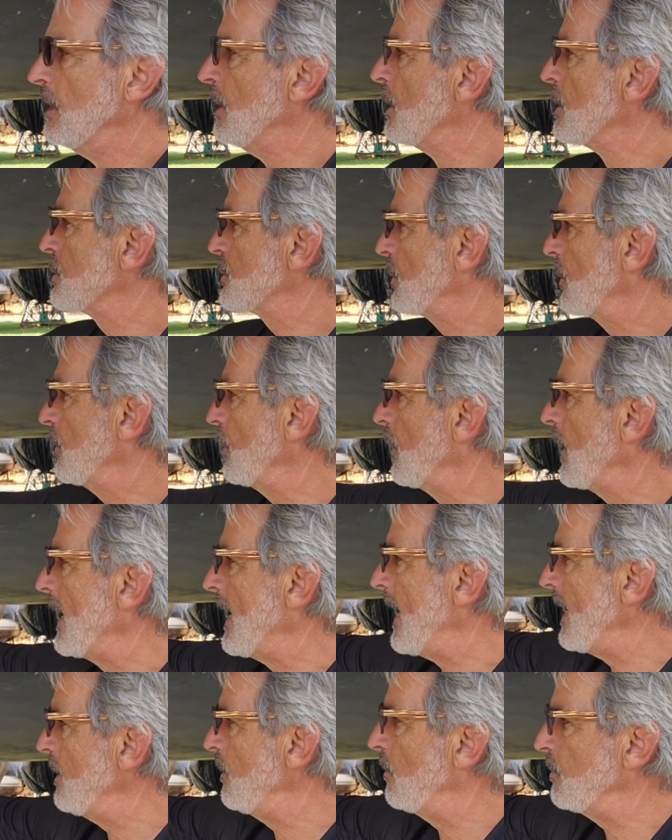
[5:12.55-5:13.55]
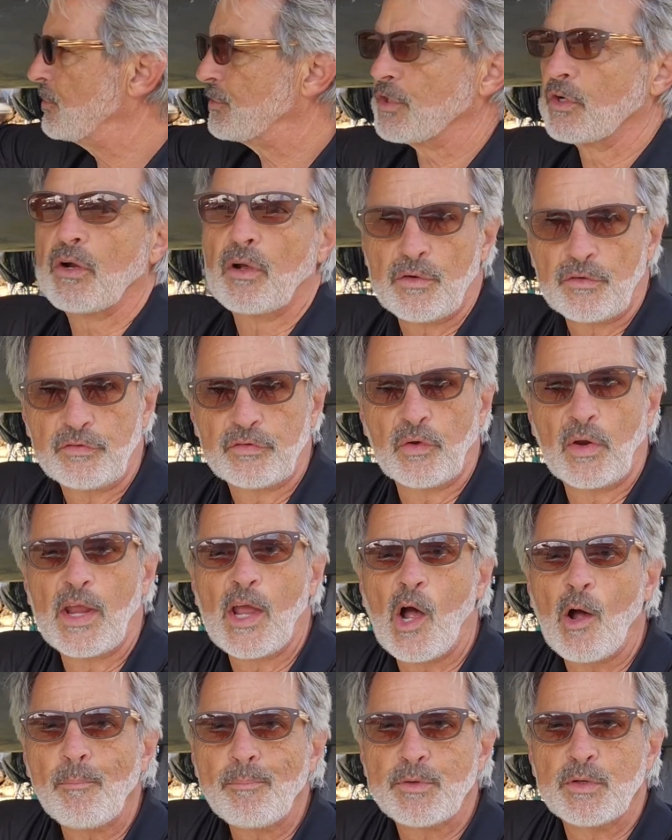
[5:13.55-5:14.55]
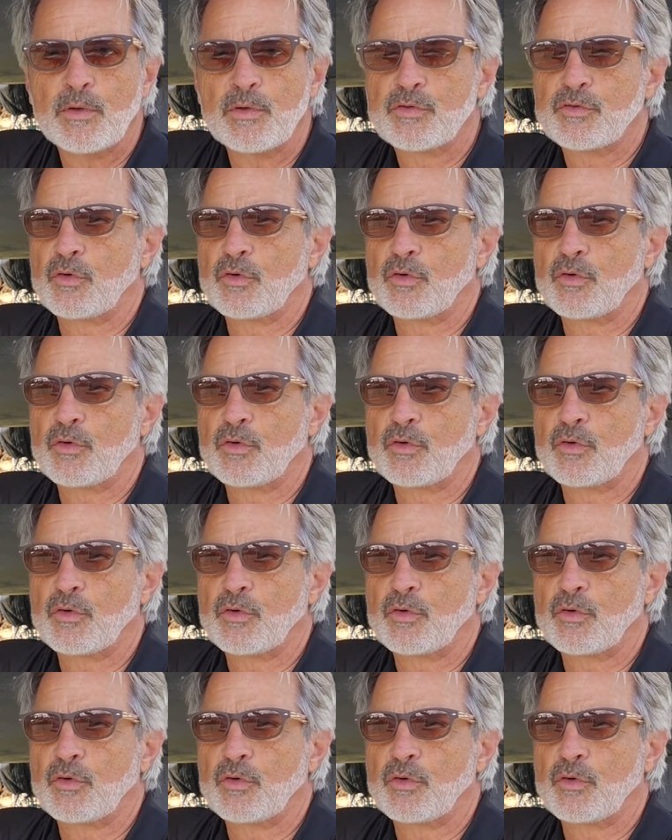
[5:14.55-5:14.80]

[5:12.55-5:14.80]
So your anode should also help you.